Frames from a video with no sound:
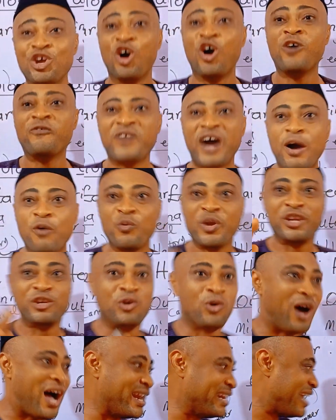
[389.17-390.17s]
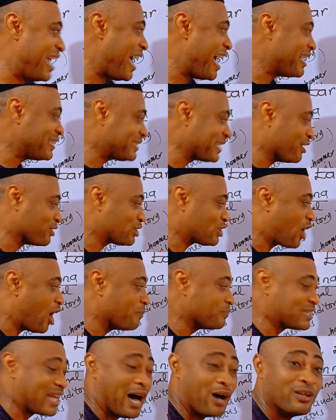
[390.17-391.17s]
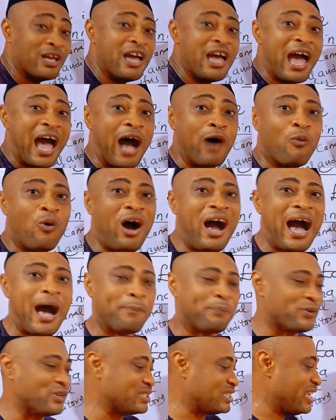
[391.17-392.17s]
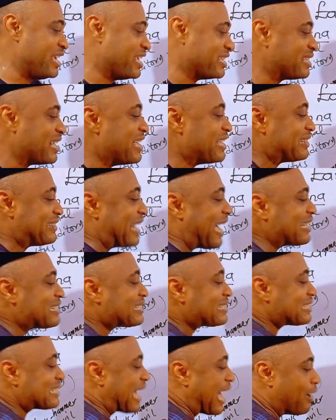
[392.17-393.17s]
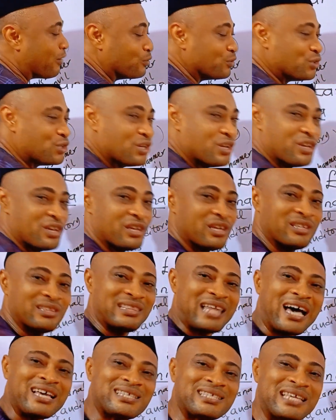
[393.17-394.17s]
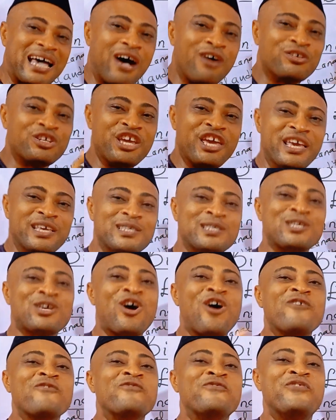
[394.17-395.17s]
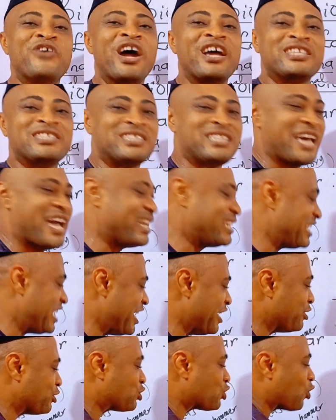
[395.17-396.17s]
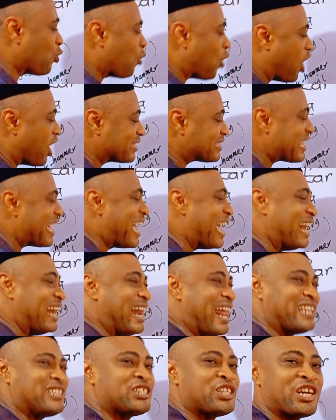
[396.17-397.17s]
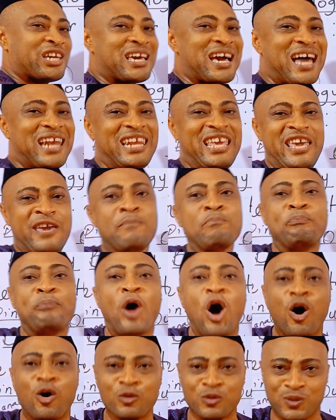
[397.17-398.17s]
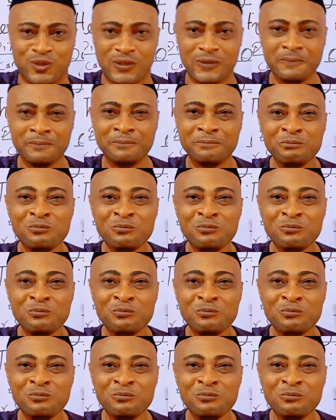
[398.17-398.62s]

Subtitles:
the oval window, and the hair cells comes out. And what happens is that sound is converted into what? Electrical impulse.